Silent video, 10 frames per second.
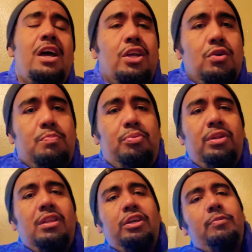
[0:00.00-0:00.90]
you'd put
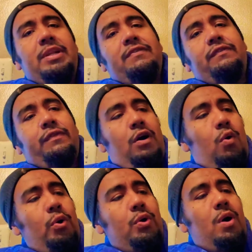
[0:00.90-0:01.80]
a little bit of
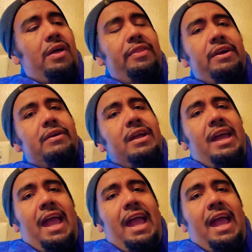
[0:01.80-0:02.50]
oil on there,